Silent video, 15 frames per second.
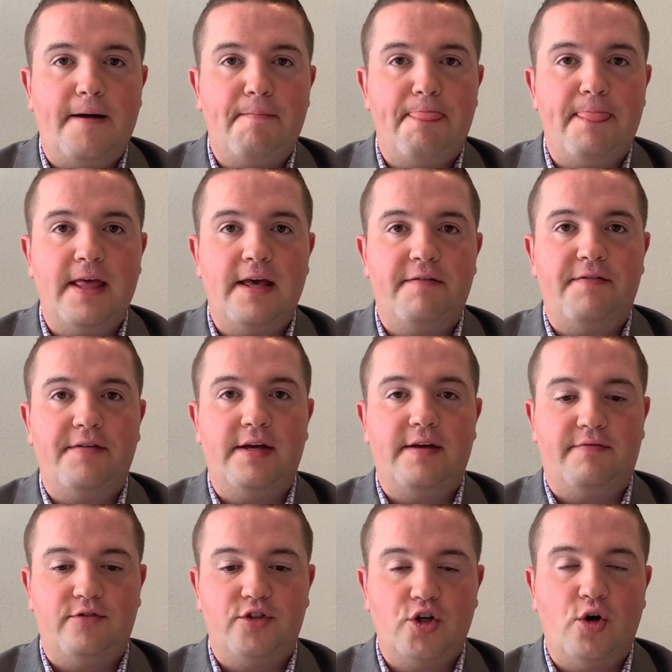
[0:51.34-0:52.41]

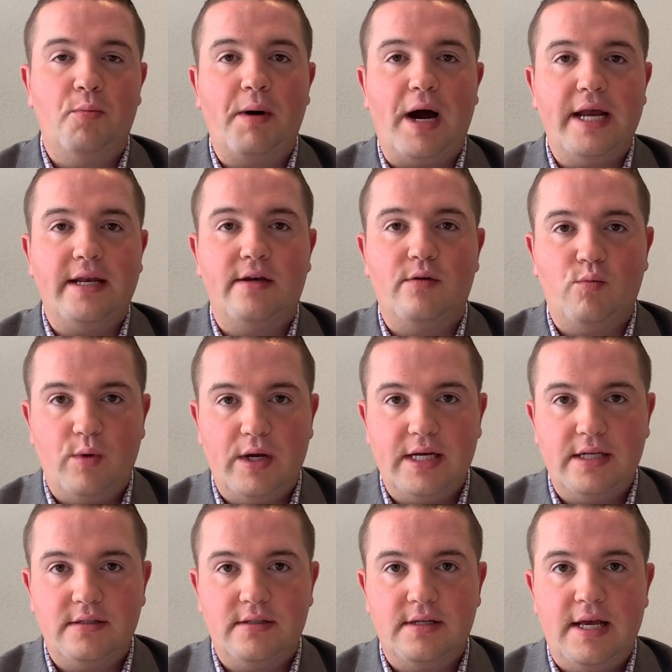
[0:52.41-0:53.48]
if Joe Biden
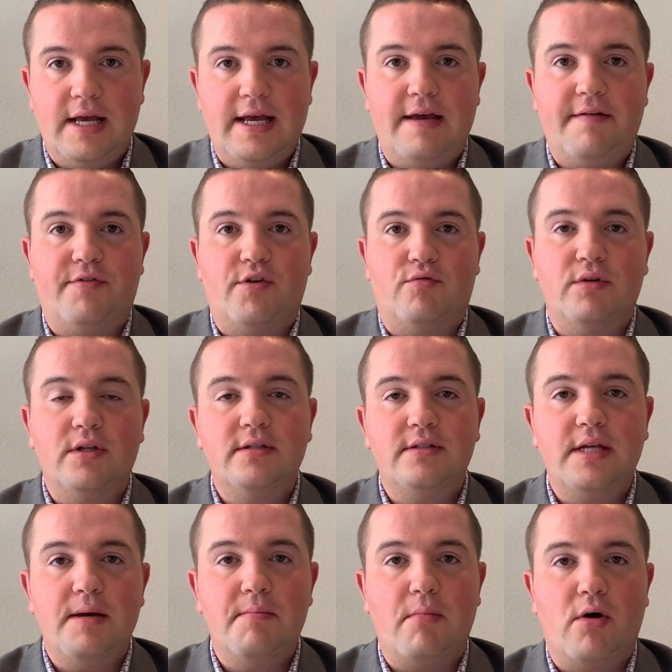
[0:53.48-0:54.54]
wins, if the real
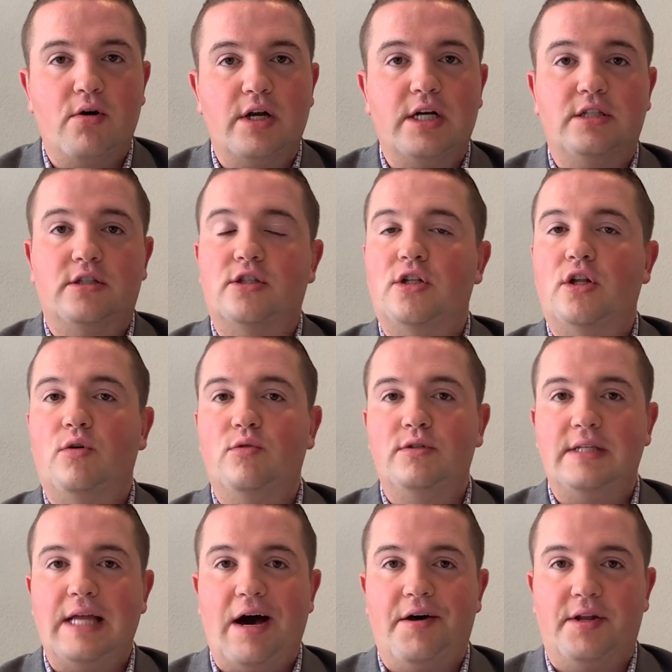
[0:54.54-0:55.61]
estate market slows
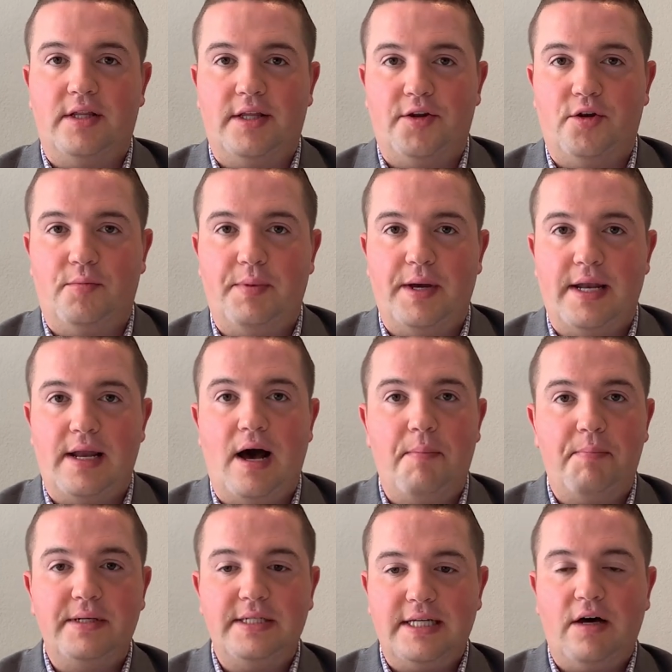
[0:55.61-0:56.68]
down a little bit.
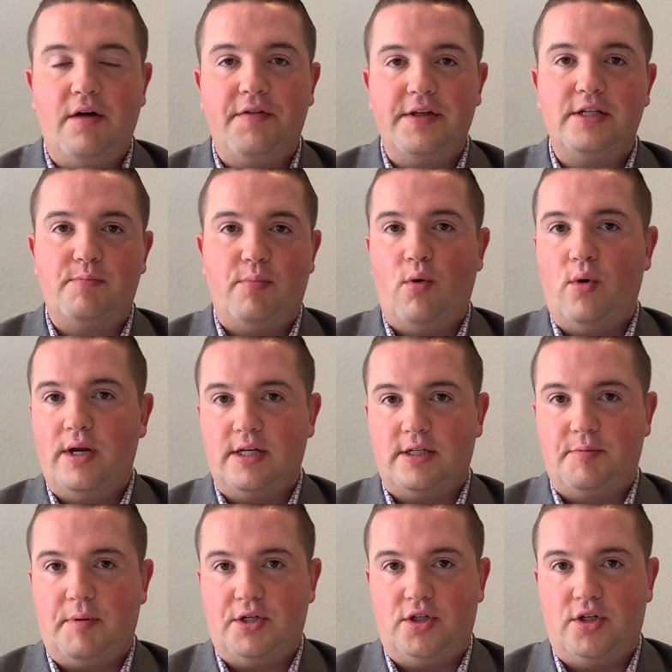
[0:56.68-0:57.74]
Up until this point,
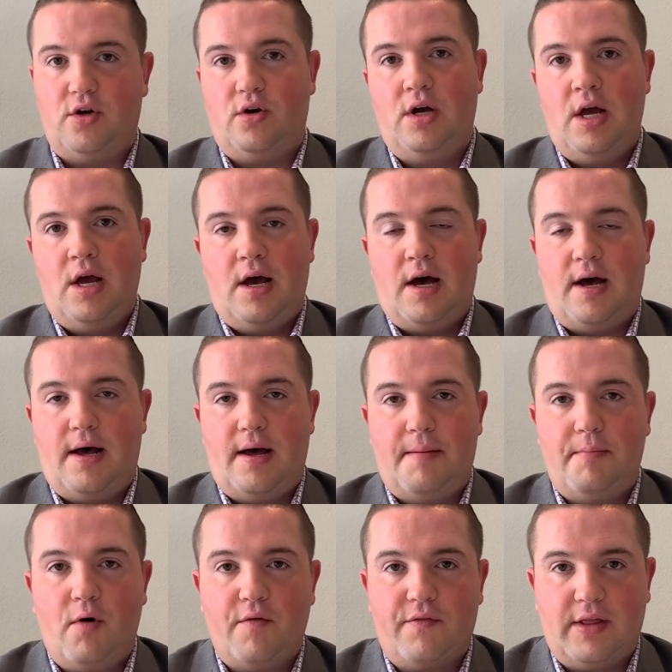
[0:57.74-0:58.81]
especially
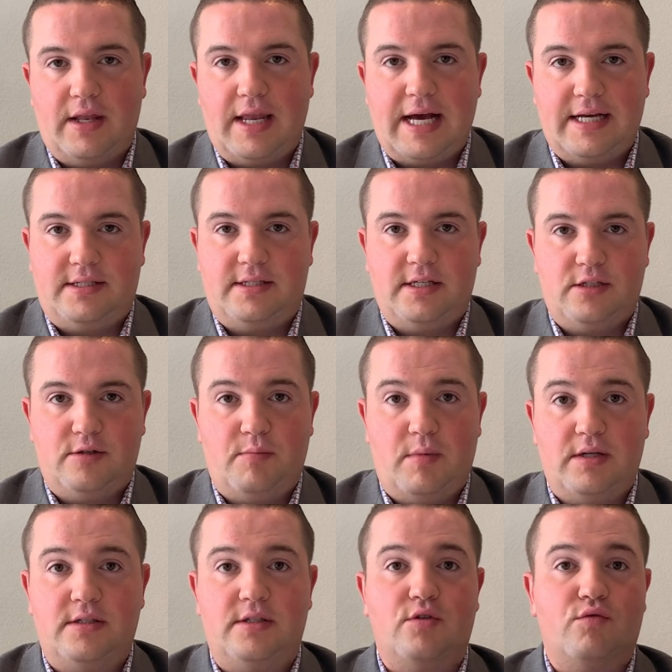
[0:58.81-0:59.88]
over the last 6
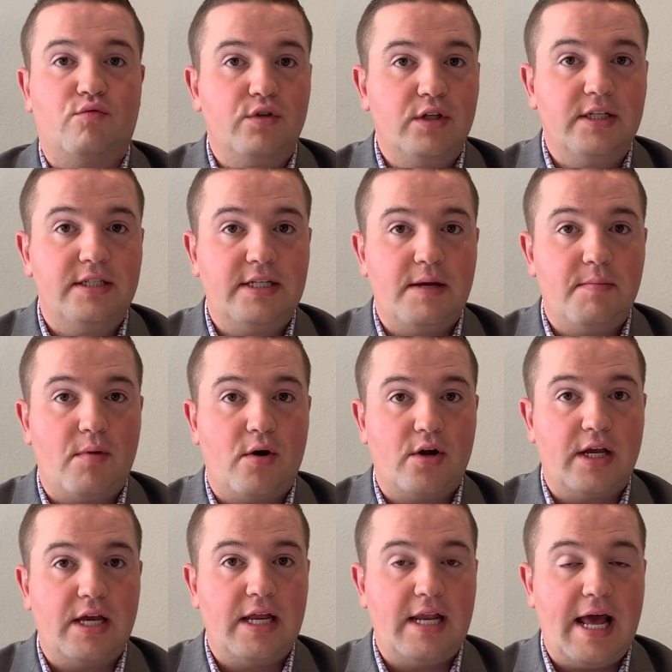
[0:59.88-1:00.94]
months, the real estate
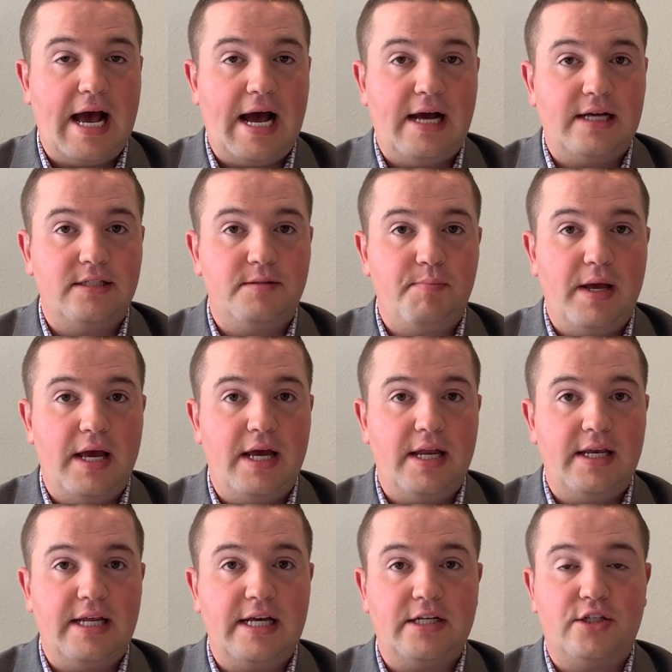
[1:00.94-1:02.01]
market has
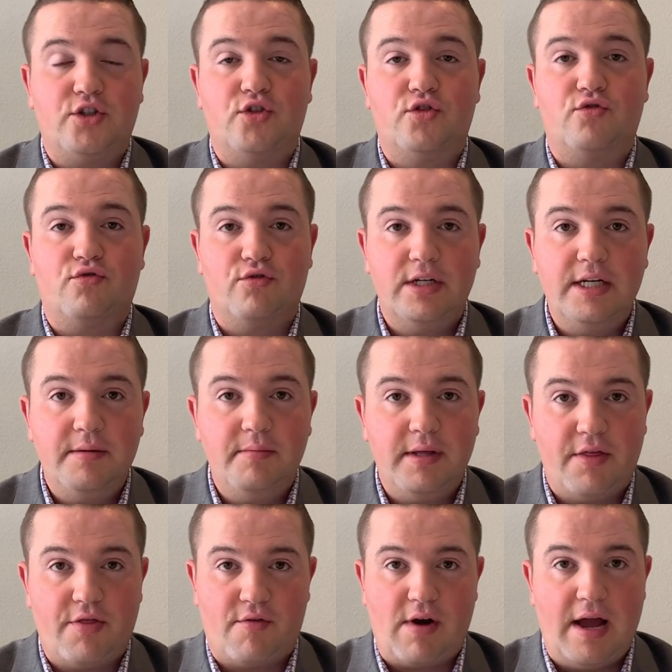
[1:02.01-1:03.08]
been
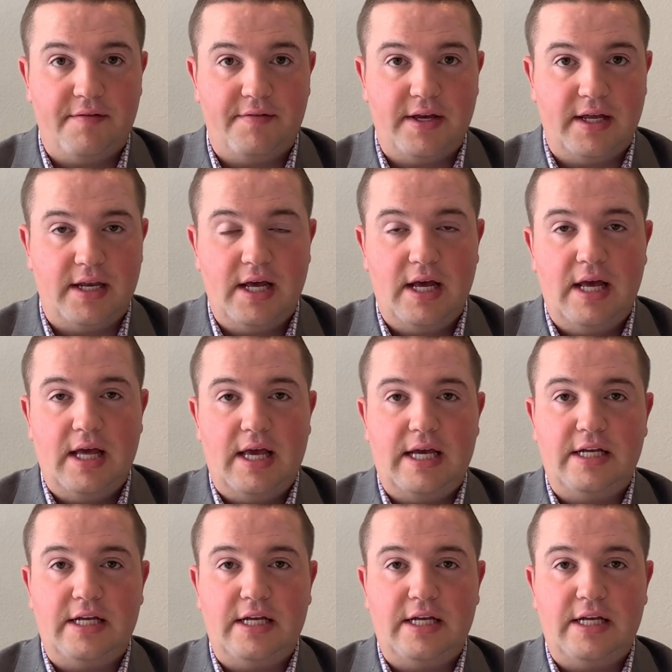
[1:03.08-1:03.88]
extremely thriving in